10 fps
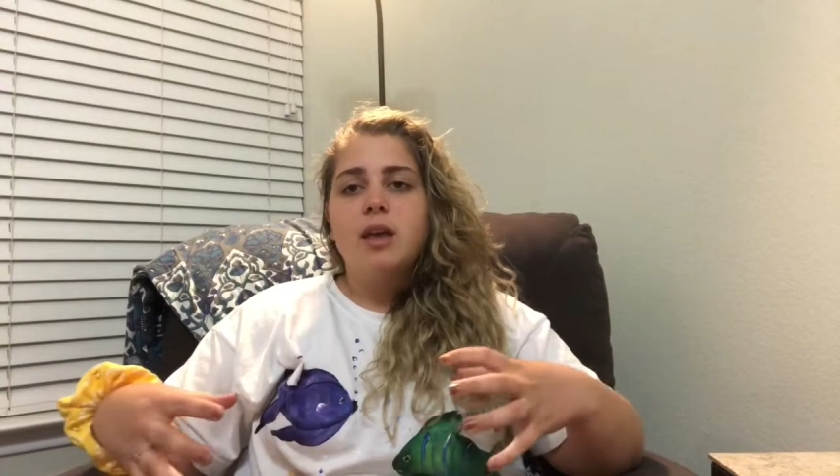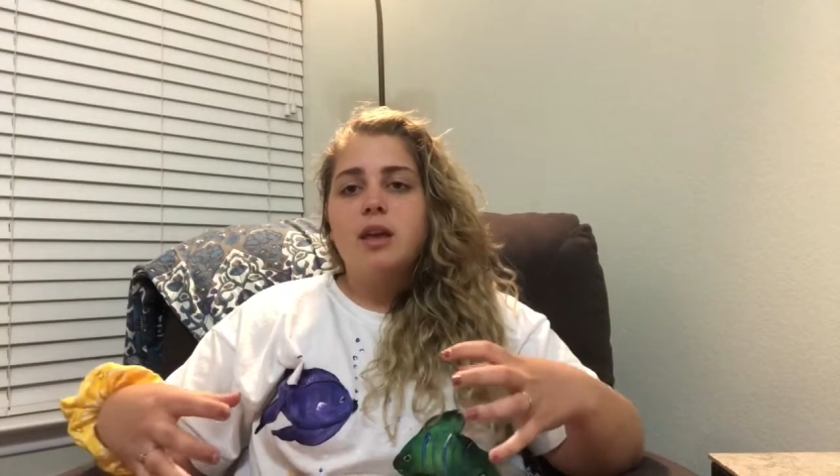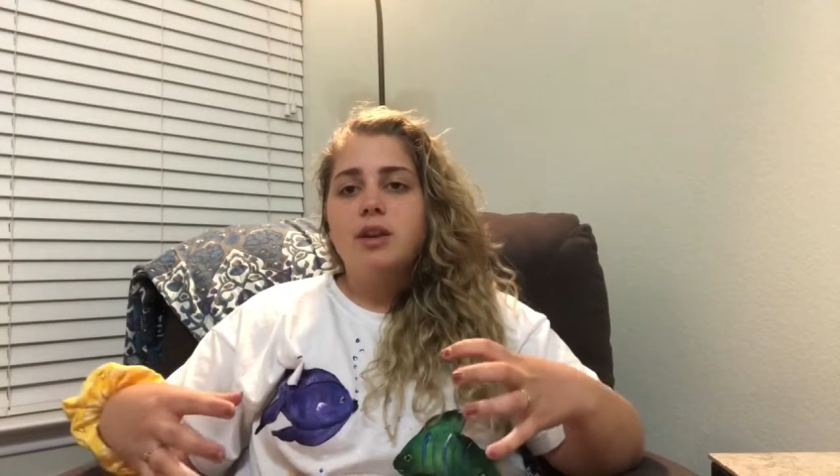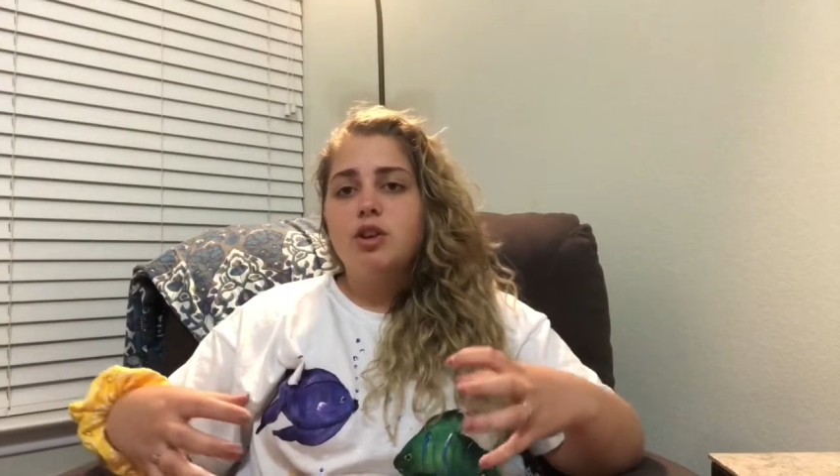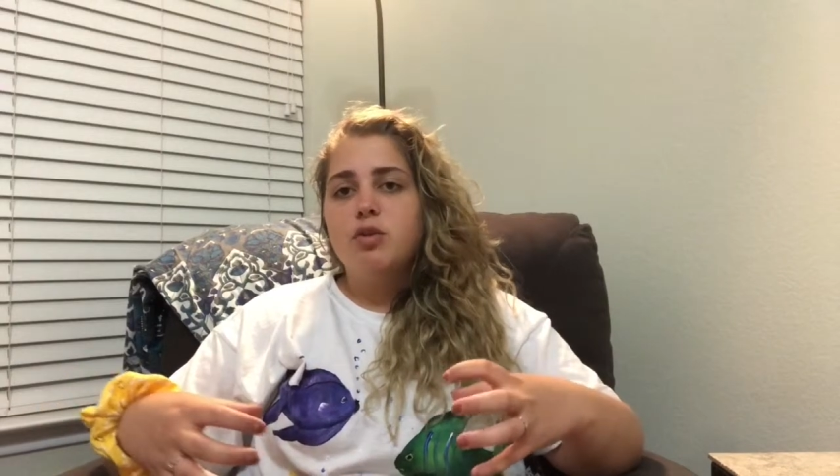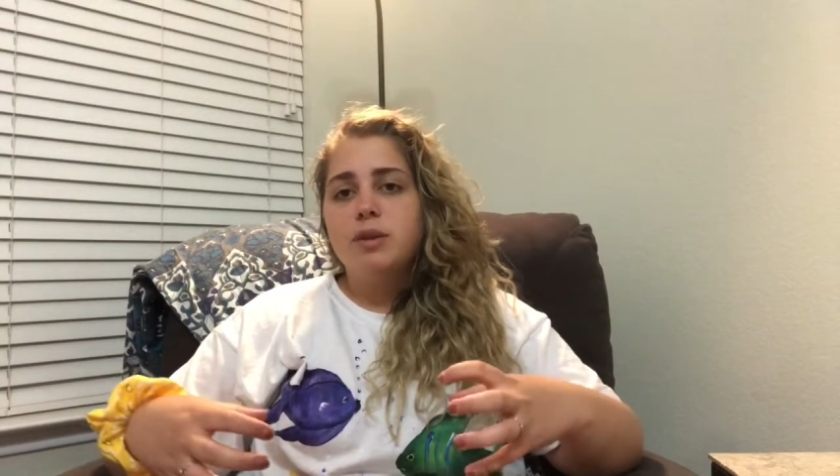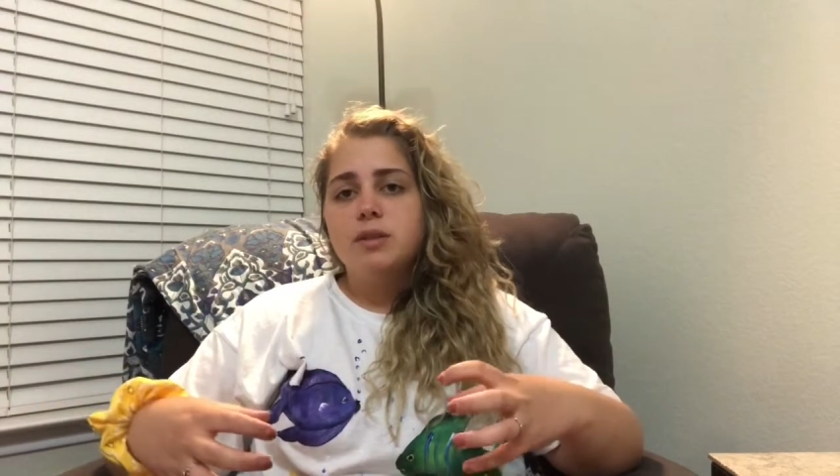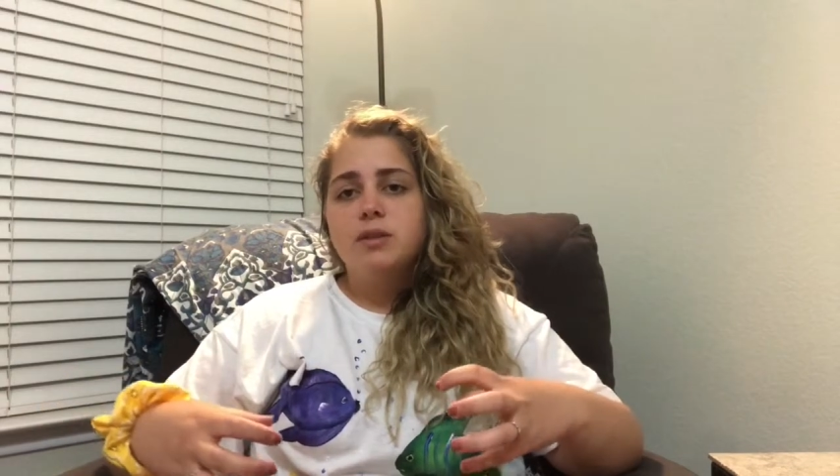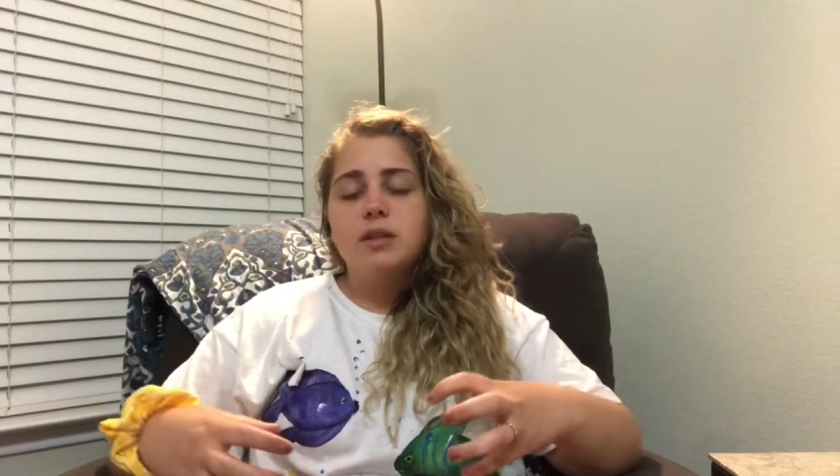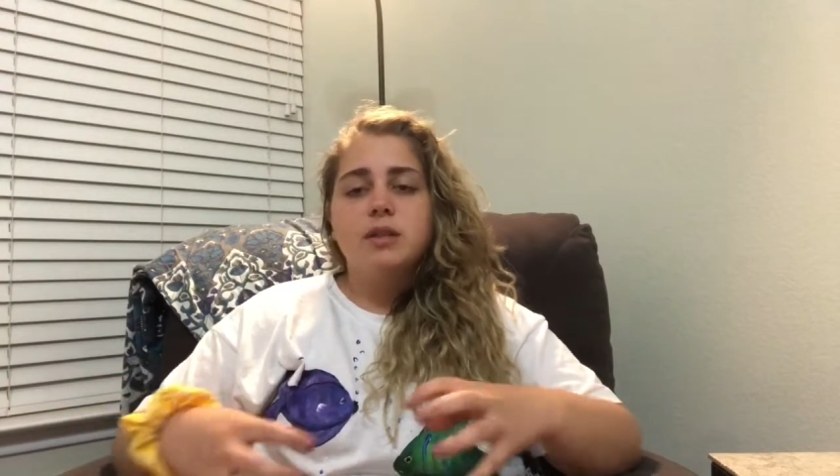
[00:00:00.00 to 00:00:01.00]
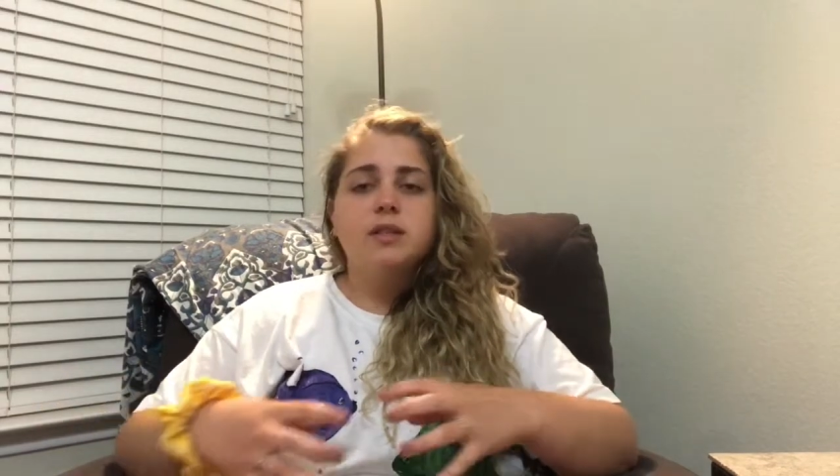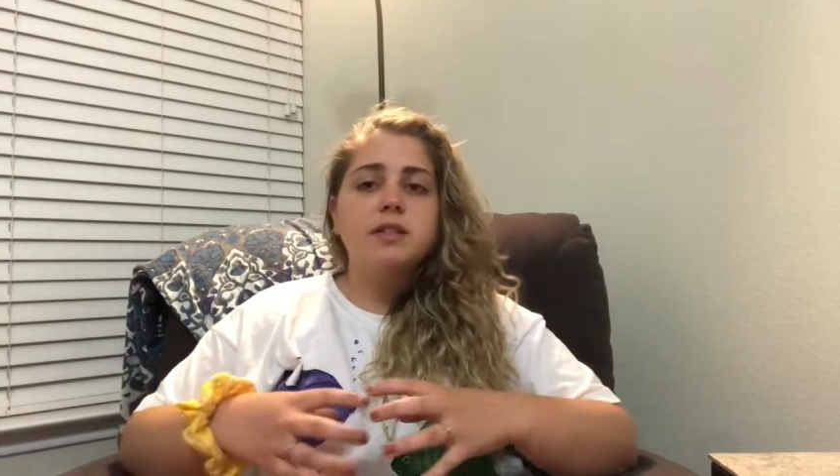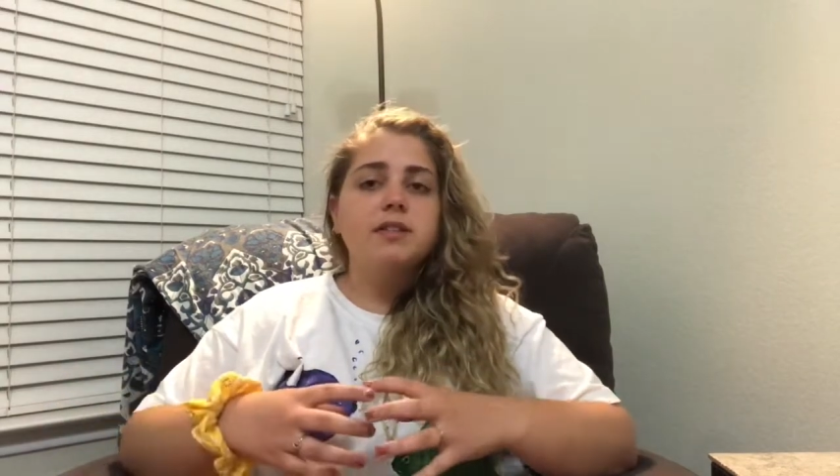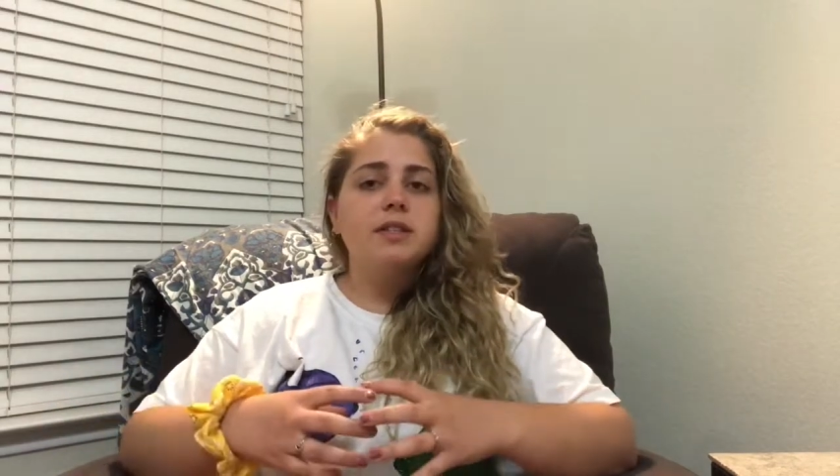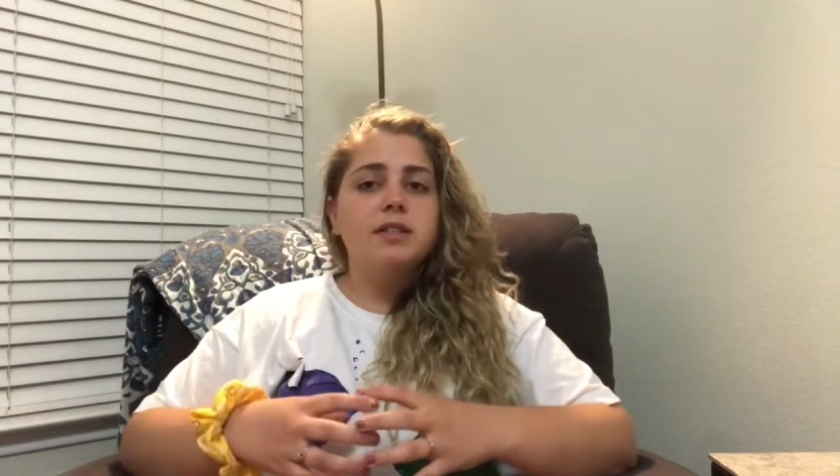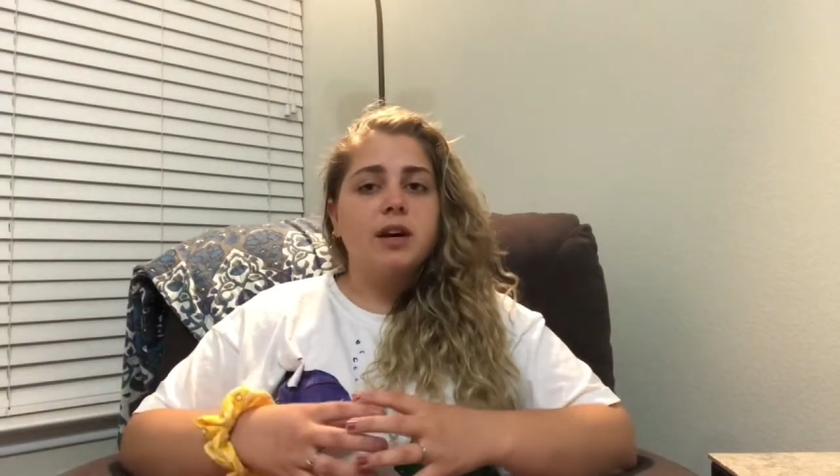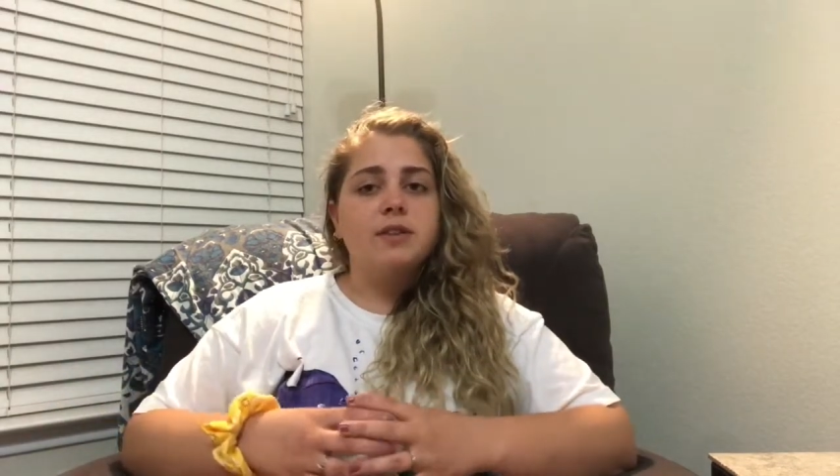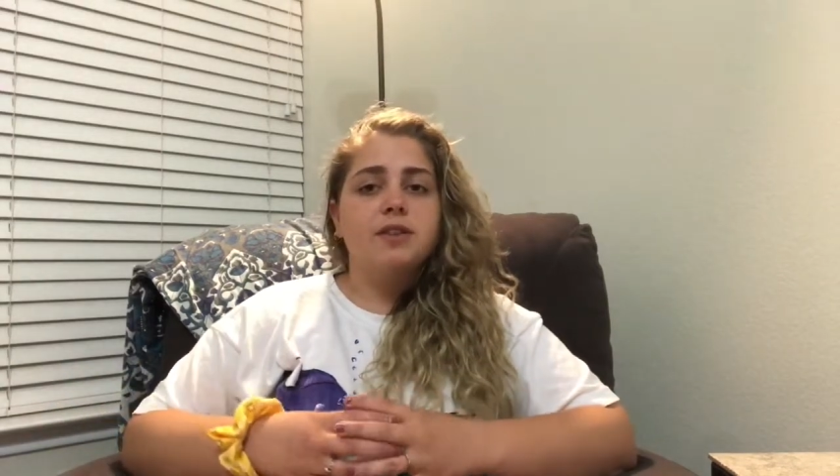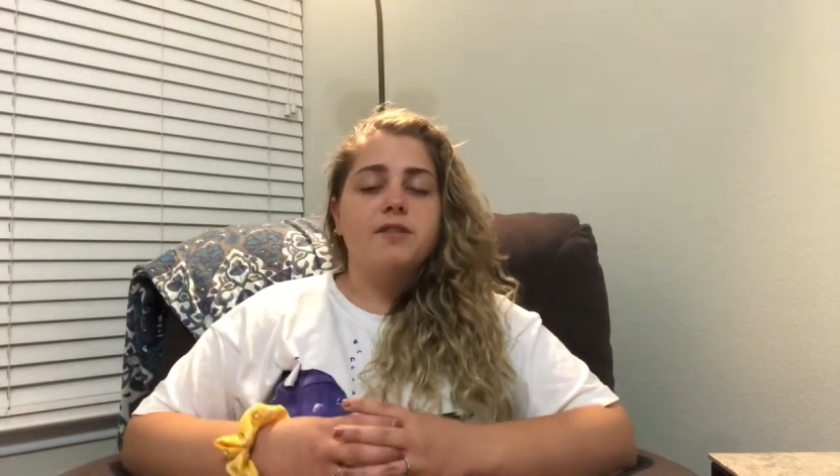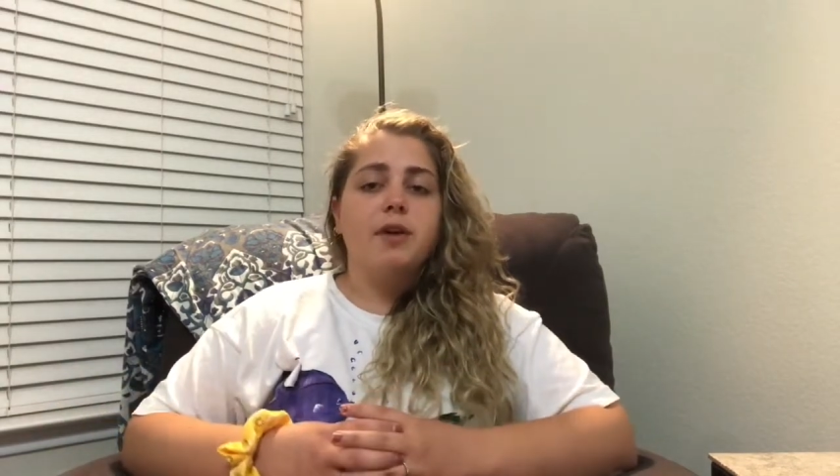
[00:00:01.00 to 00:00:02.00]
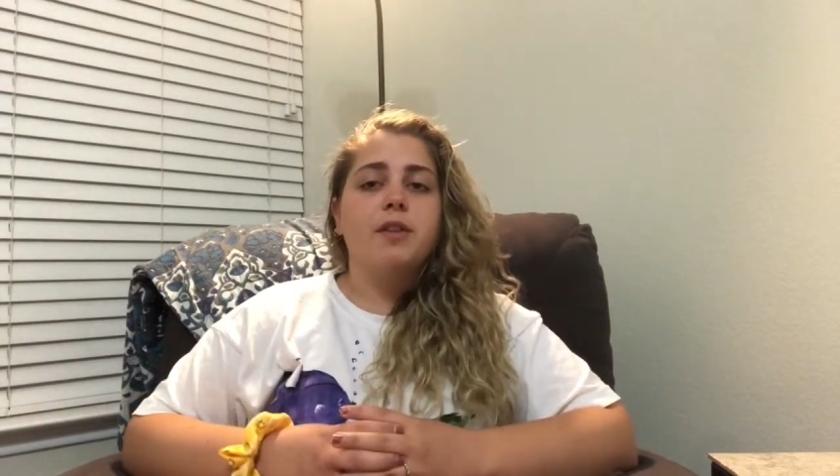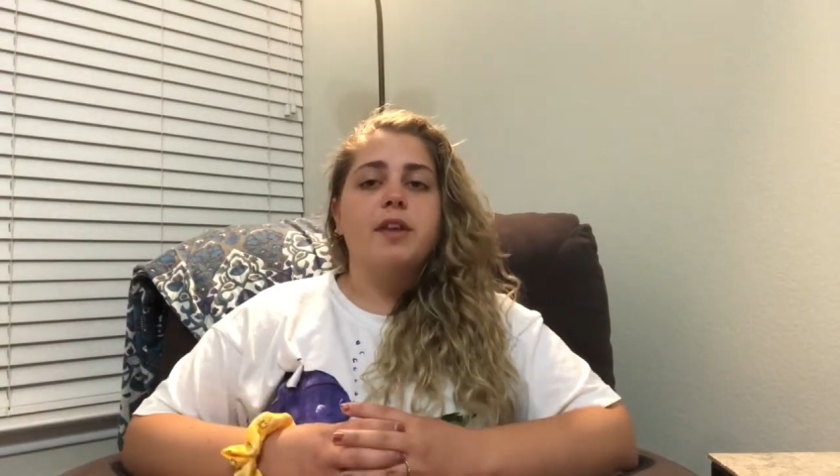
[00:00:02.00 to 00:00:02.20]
In humans, these cilia cells are found in